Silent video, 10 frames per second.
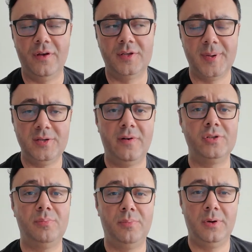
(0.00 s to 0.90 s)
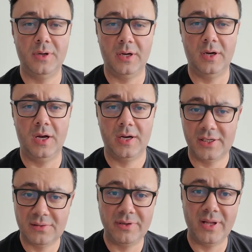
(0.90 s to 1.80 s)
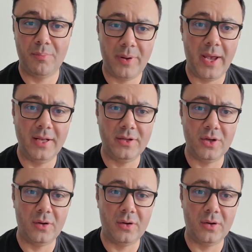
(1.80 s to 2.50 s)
Especially if I was a customer that paid,